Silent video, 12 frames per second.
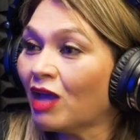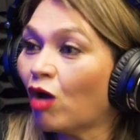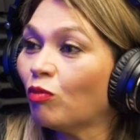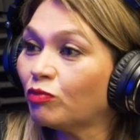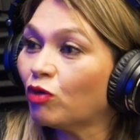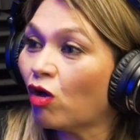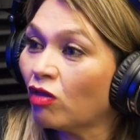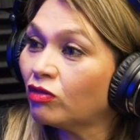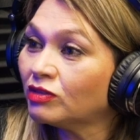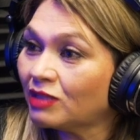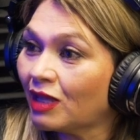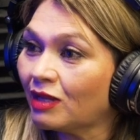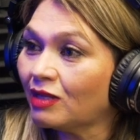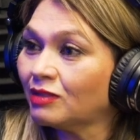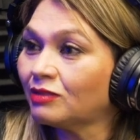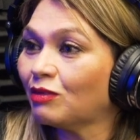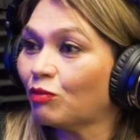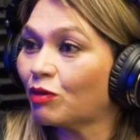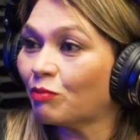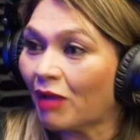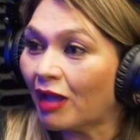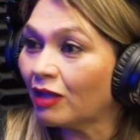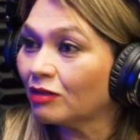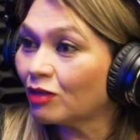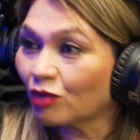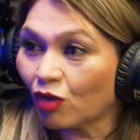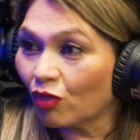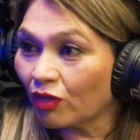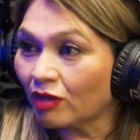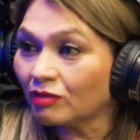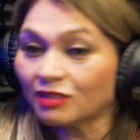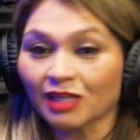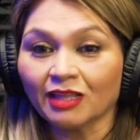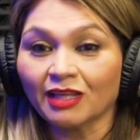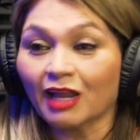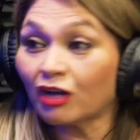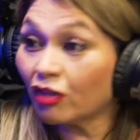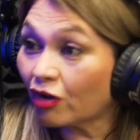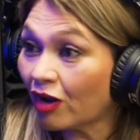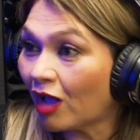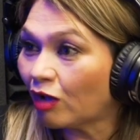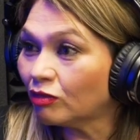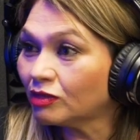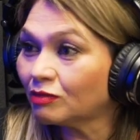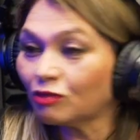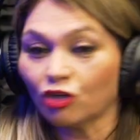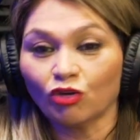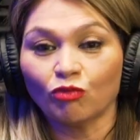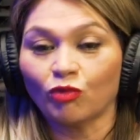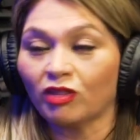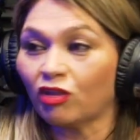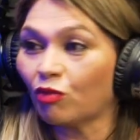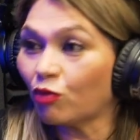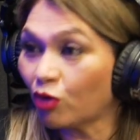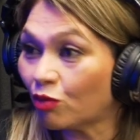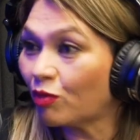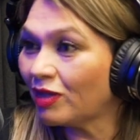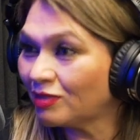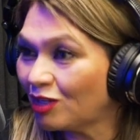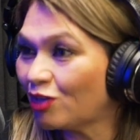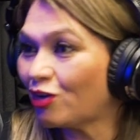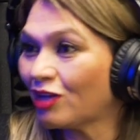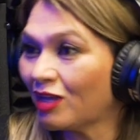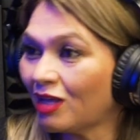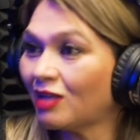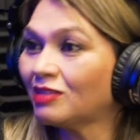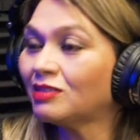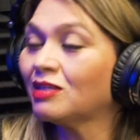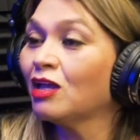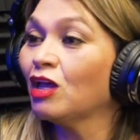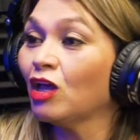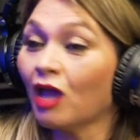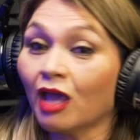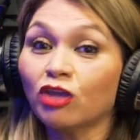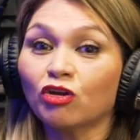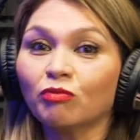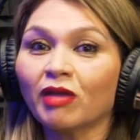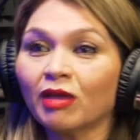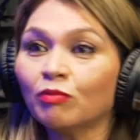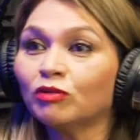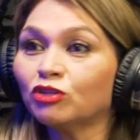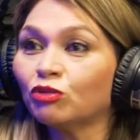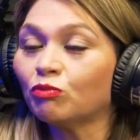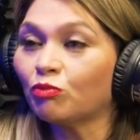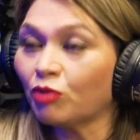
helped all those ladies that were buying clothing, selling out of their house, when you're raising your kids, and you're able to